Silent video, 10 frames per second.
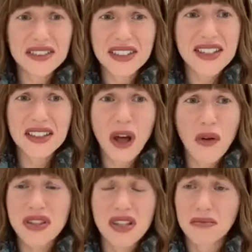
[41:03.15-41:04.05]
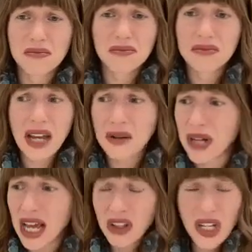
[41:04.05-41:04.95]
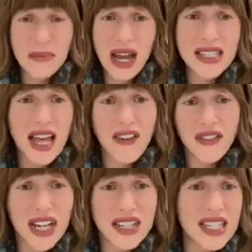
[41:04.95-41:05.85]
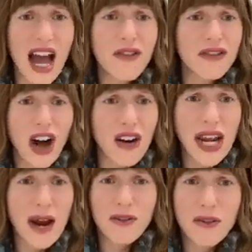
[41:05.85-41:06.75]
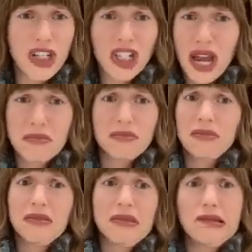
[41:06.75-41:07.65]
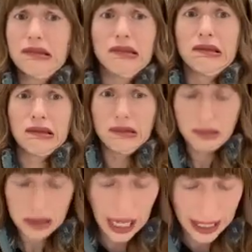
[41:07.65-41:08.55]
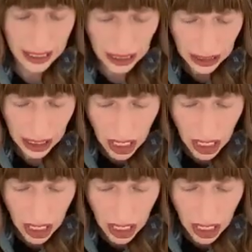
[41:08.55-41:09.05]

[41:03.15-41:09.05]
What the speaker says: It's loathsome. Like when I look at myself and I see how far I am from Hashem, yucky.